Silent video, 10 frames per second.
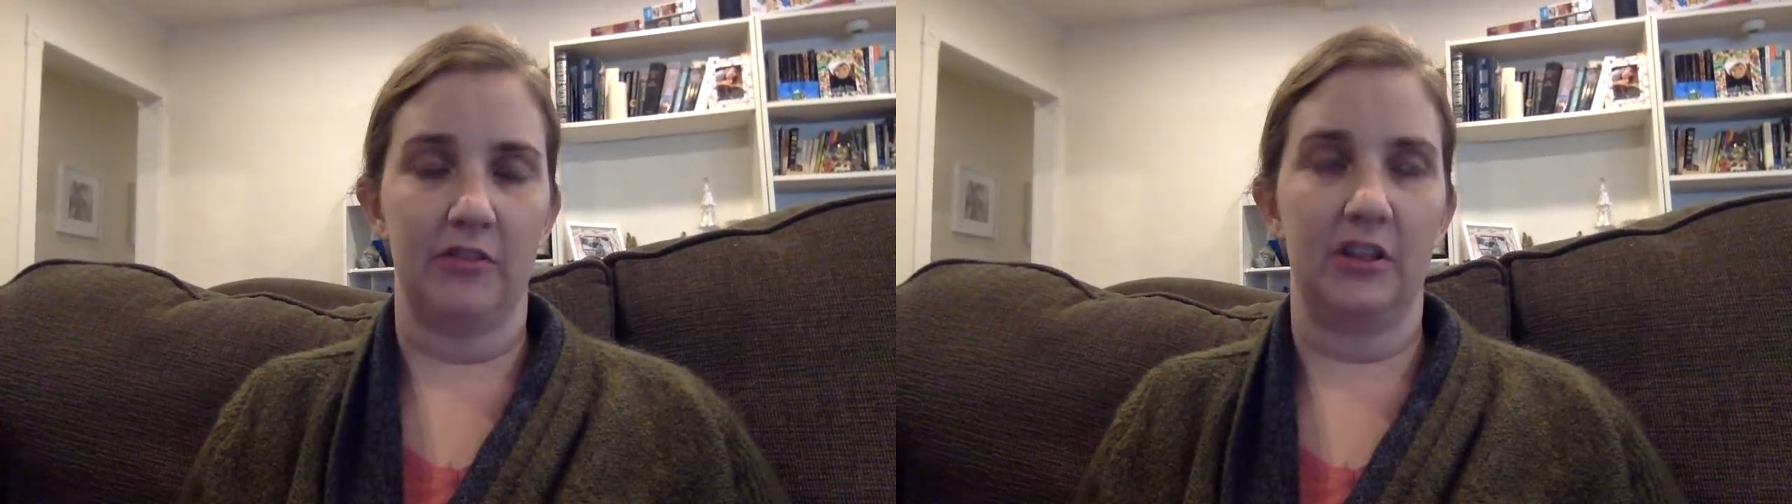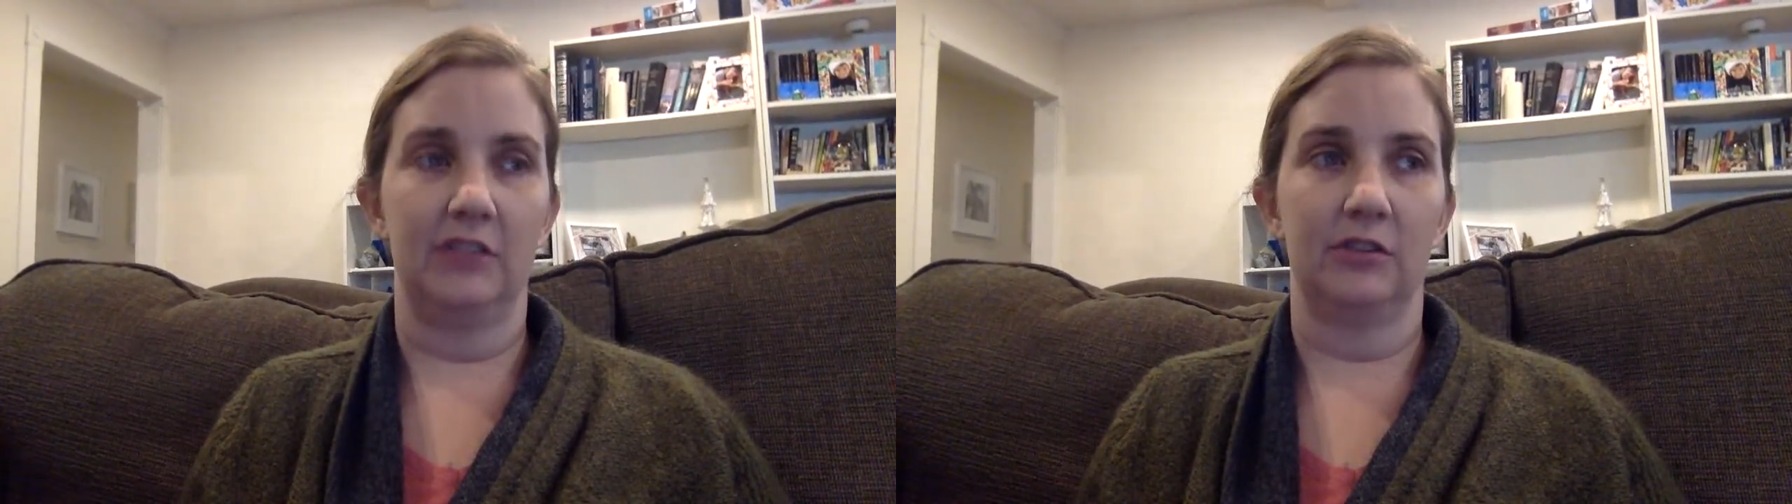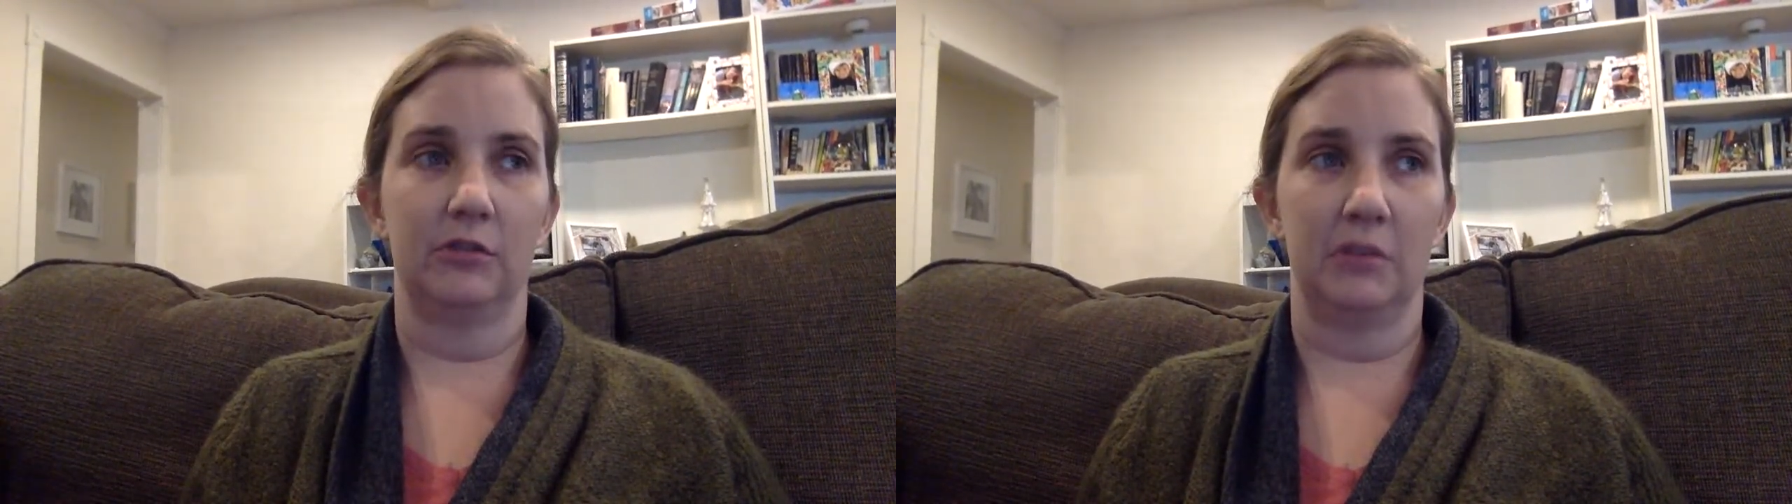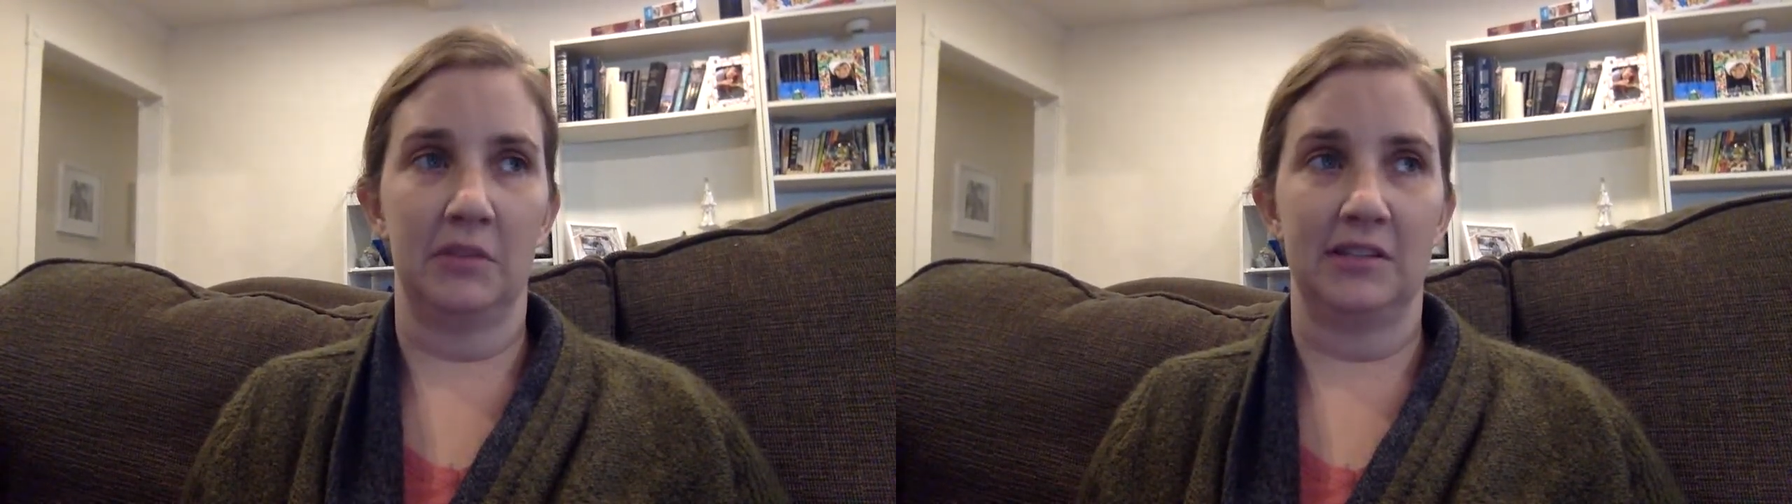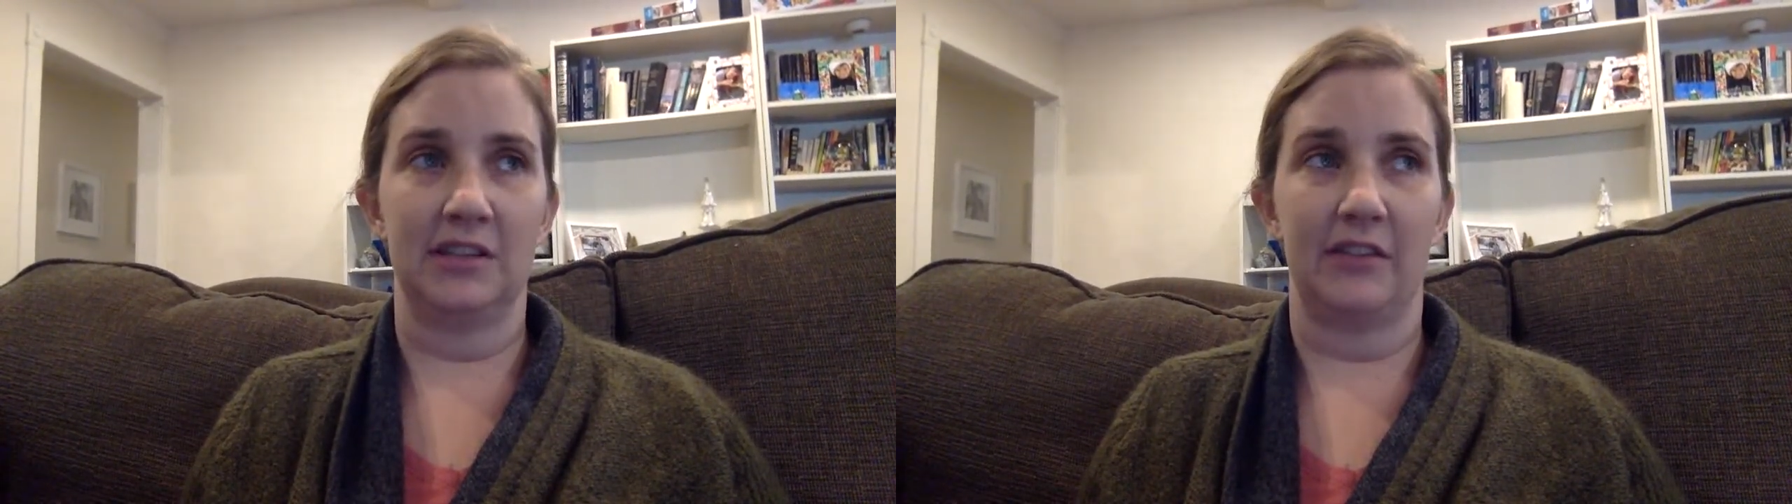These
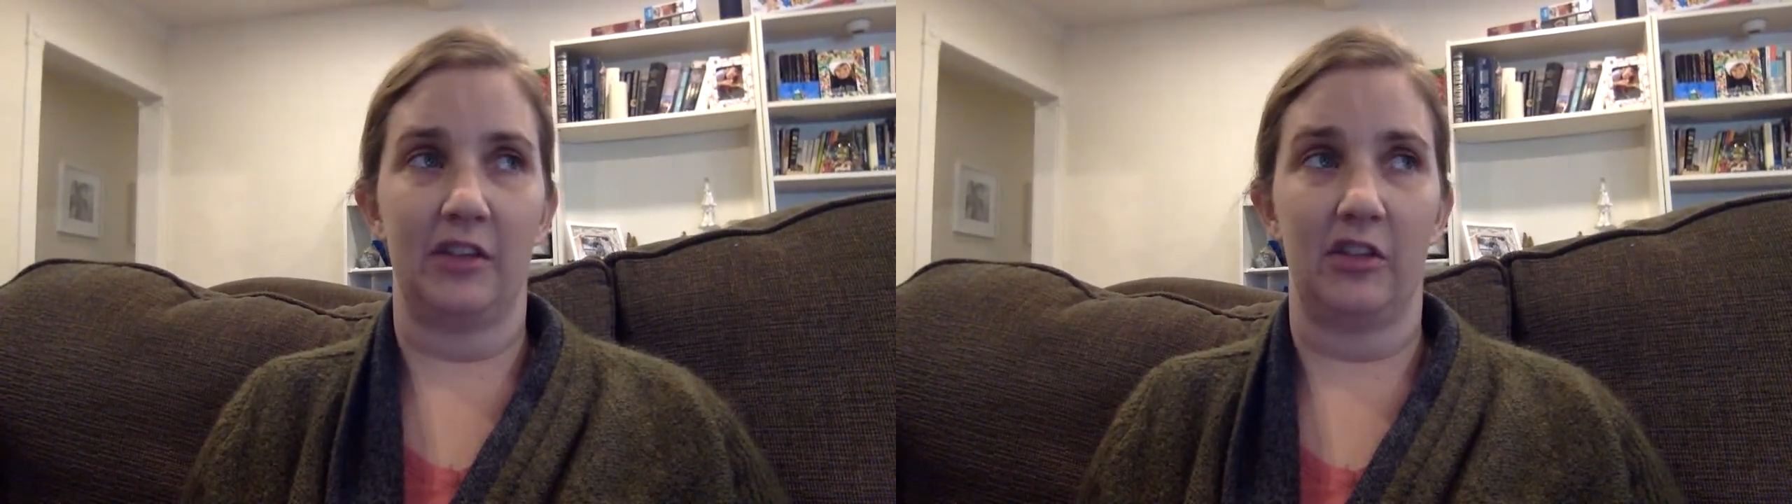agreements said that